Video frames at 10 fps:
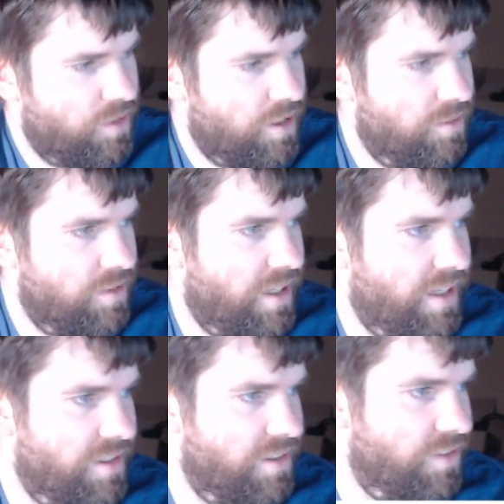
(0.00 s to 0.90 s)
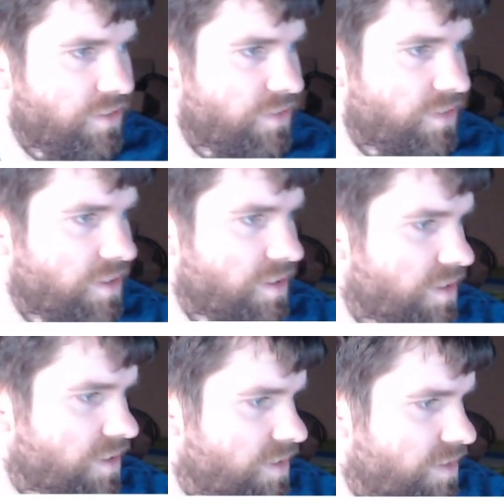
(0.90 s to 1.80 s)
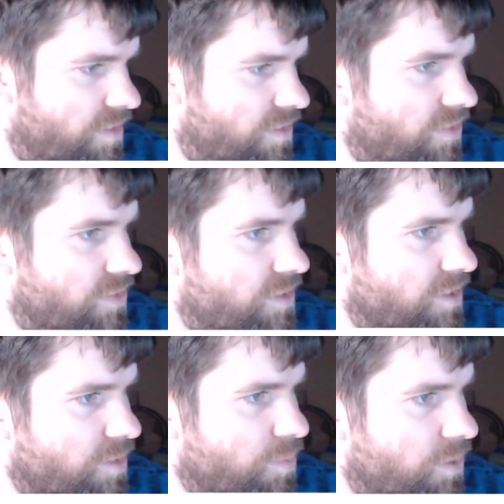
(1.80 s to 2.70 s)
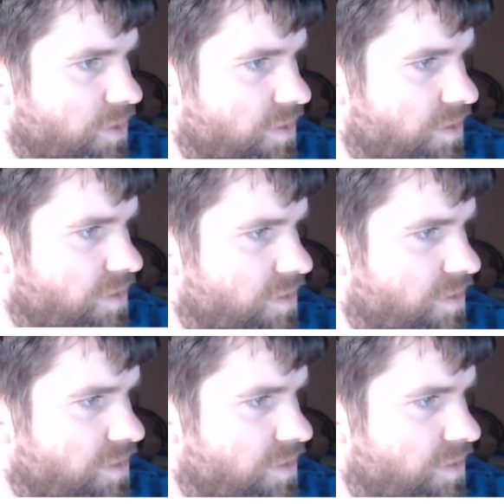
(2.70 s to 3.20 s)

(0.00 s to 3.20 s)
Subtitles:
how it handles. Oh, it doesn't like my